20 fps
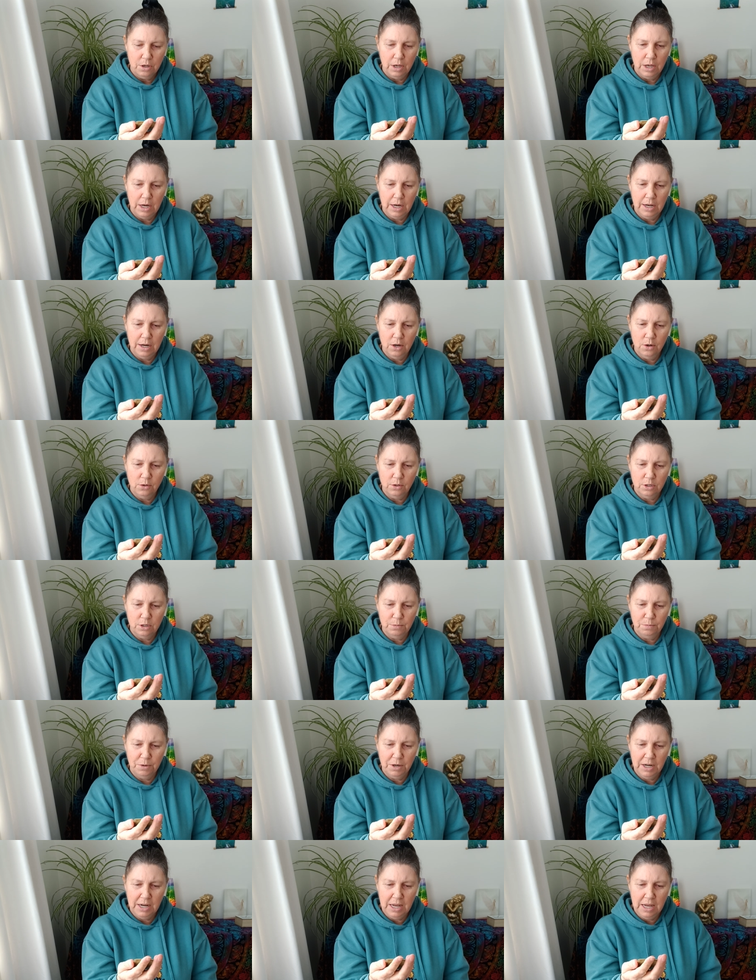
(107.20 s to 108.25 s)
And he looks
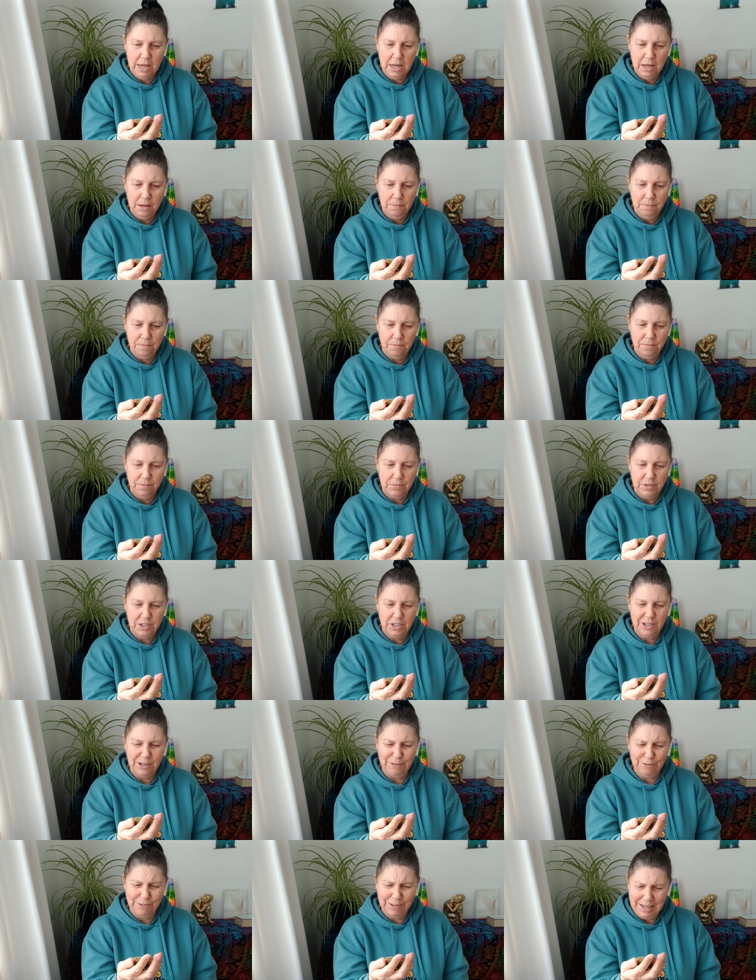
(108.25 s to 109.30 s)
pretty
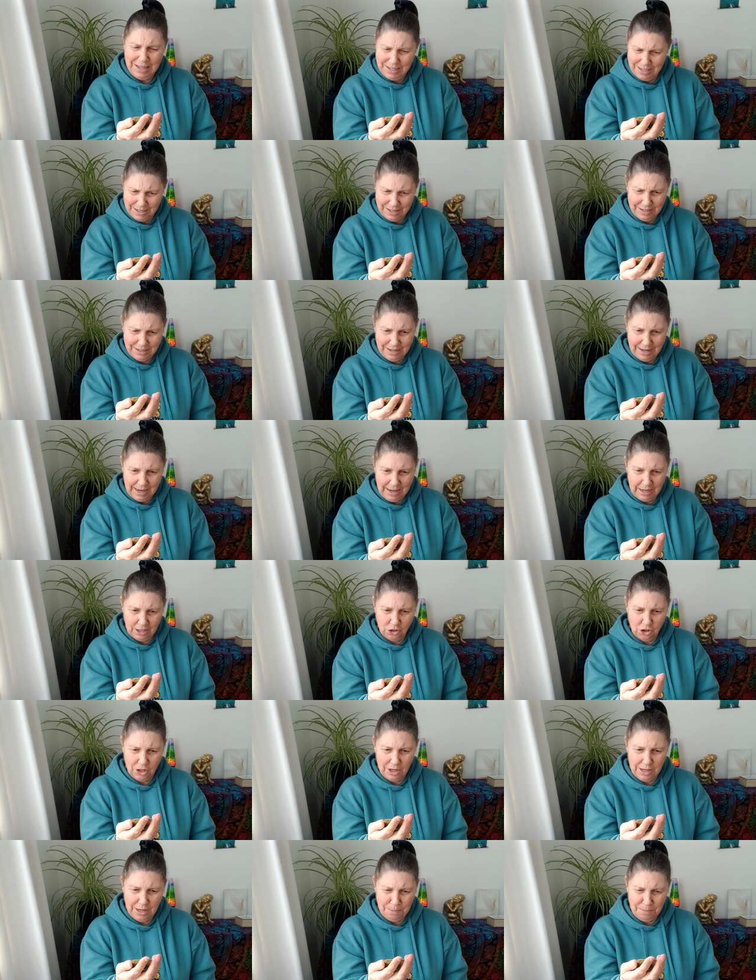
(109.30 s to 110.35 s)
defeated
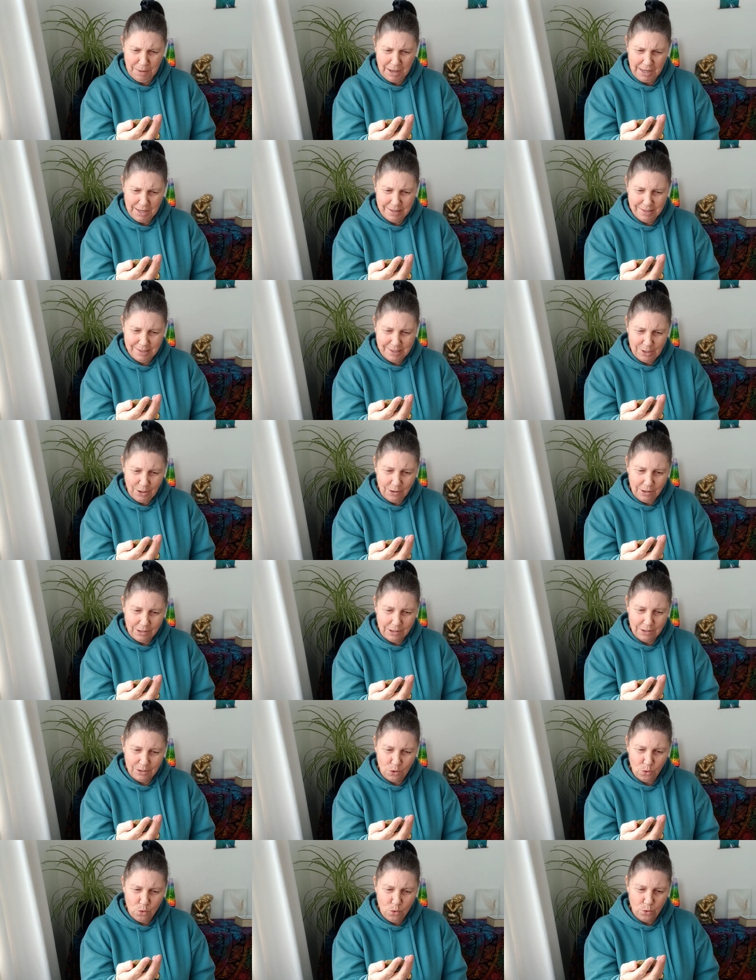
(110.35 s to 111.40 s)
actually, but he's still on
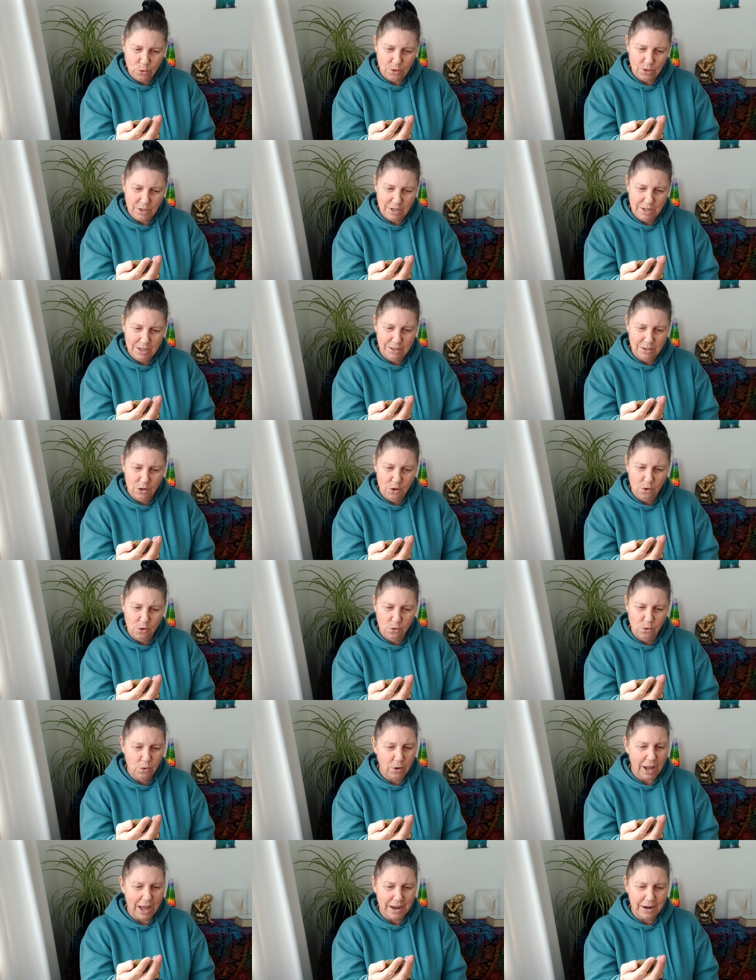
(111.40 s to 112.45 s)
his horse and he's not
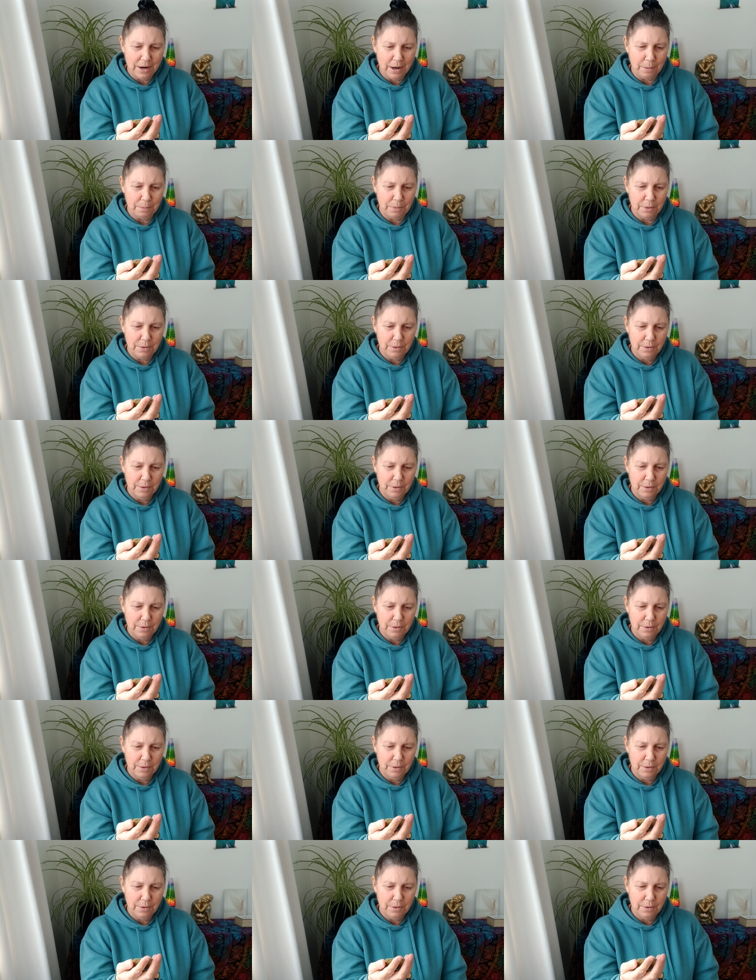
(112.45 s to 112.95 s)
all cut up.